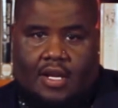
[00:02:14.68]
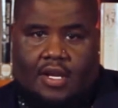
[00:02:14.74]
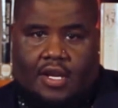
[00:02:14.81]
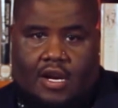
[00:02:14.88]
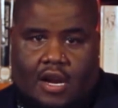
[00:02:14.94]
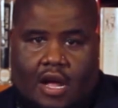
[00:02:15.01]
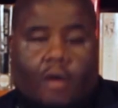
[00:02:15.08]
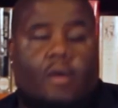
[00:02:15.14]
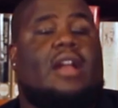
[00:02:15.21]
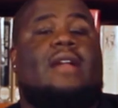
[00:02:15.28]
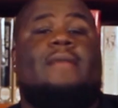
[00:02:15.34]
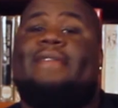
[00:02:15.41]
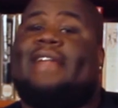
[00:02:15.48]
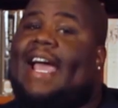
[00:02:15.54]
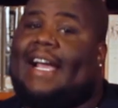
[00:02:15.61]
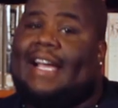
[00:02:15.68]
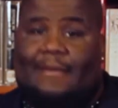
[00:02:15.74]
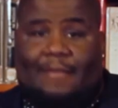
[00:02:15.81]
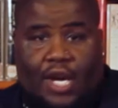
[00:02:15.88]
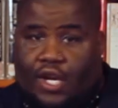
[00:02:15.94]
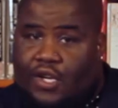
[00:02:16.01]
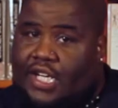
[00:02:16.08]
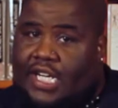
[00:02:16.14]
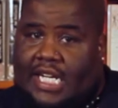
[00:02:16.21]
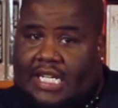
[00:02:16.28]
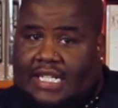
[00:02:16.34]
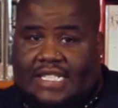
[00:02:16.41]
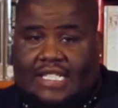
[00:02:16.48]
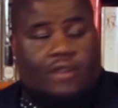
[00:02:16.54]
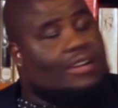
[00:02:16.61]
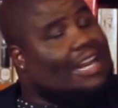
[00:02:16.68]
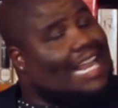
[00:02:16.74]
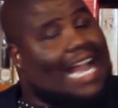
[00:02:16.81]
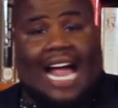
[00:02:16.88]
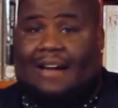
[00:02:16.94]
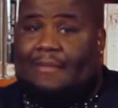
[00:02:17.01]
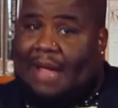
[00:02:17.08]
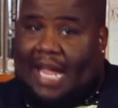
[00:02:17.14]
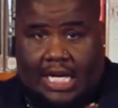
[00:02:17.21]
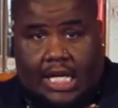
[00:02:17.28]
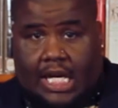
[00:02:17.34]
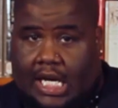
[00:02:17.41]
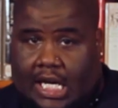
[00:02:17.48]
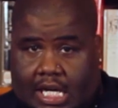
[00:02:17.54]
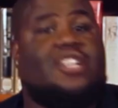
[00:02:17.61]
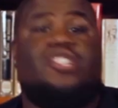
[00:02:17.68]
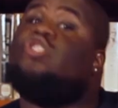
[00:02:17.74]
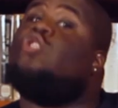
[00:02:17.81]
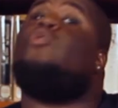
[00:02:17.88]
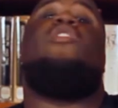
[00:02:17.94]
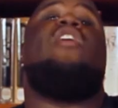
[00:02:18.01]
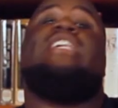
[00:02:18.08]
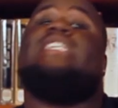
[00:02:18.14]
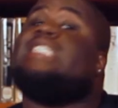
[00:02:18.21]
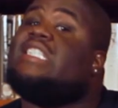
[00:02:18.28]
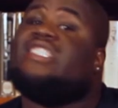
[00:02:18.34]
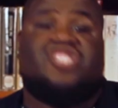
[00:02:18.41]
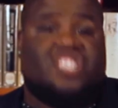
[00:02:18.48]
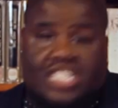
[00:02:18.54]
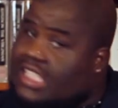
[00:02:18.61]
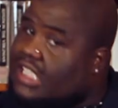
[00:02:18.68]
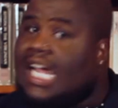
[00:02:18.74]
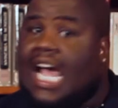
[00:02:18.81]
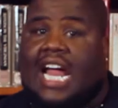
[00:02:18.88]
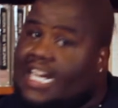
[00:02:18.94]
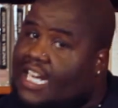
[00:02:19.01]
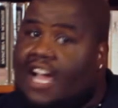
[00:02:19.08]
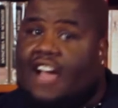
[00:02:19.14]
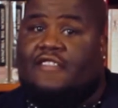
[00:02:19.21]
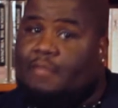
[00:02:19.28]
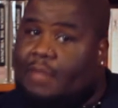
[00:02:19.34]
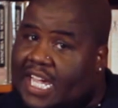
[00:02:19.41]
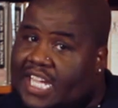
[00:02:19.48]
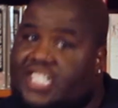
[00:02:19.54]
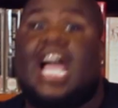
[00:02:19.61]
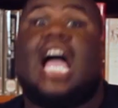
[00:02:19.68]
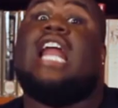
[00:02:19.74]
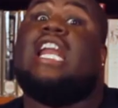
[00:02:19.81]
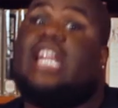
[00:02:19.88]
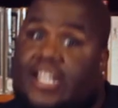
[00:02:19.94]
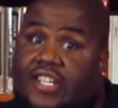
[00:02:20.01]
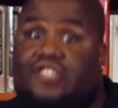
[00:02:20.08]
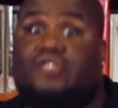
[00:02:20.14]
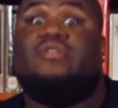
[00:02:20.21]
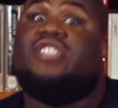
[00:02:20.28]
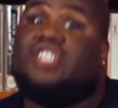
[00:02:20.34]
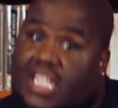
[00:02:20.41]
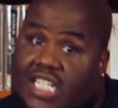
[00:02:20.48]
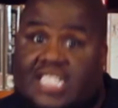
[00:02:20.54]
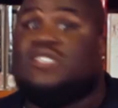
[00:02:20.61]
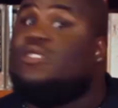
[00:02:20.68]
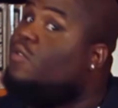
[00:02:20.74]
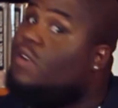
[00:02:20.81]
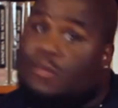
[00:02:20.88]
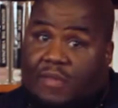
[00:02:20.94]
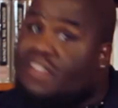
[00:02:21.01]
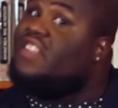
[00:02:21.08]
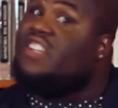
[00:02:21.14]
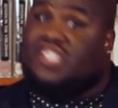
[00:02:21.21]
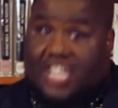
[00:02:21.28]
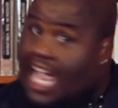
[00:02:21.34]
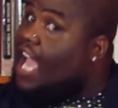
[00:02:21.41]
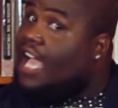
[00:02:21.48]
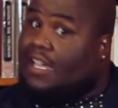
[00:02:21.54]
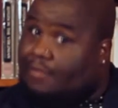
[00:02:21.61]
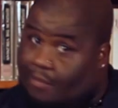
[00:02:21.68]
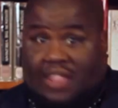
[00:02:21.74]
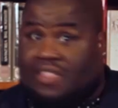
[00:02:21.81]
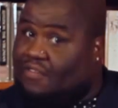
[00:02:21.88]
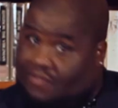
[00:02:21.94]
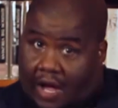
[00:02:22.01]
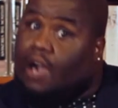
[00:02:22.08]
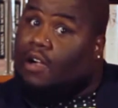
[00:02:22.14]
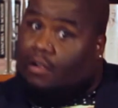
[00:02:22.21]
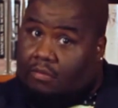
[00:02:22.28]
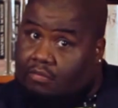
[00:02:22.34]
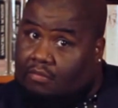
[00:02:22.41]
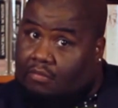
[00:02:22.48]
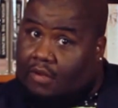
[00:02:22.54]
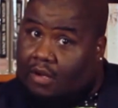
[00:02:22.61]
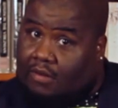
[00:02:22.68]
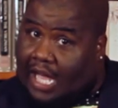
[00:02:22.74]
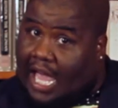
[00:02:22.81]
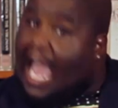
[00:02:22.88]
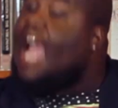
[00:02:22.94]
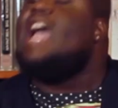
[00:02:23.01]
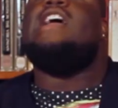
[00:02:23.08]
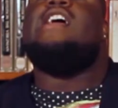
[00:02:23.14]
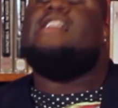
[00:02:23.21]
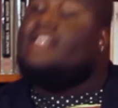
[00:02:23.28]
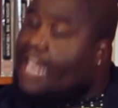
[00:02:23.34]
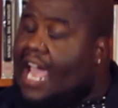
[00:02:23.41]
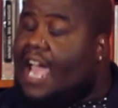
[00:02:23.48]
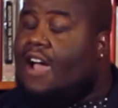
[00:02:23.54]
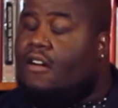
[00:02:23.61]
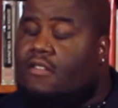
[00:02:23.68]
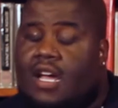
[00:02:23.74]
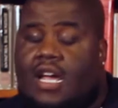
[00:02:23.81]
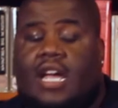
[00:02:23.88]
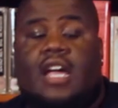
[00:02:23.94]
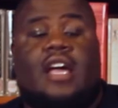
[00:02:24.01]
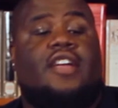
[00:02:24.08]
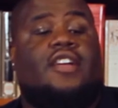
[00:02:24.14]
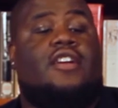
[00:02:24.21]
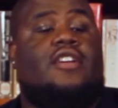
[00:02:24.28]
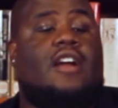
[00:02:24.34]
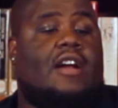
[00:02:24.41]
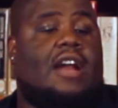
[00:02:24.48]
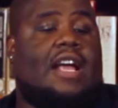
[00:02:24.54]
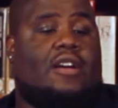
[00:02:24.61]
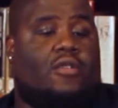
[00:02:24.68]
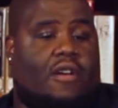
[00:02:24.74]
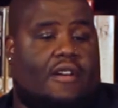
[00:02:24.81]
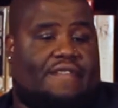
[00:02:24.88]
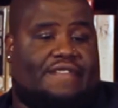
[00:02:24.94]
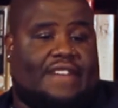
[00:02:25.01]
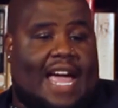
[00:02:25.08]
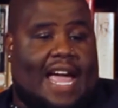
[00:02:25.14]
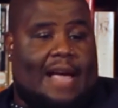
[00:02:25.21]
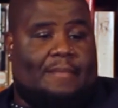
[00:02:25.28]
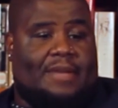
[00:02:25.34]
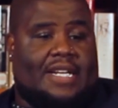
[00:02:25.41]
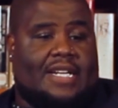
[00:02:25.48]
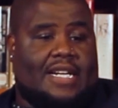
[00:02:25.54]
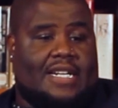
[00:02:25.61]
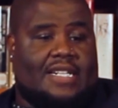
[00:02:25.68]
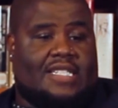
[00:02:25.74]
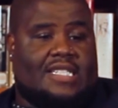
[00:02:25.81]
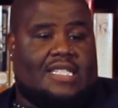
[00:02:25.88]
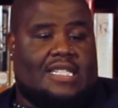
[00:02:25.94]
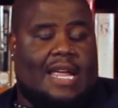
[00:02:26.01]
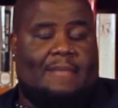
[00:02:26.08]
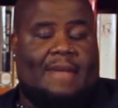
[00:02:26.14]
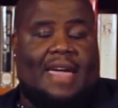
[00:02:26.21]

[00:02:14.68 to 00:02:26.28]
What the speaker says: in the black community, so they gotta make good. Jordans is just not enough, bitch. I need you to just do it with the check, motherfucker. Okay. Now, they caught flack because they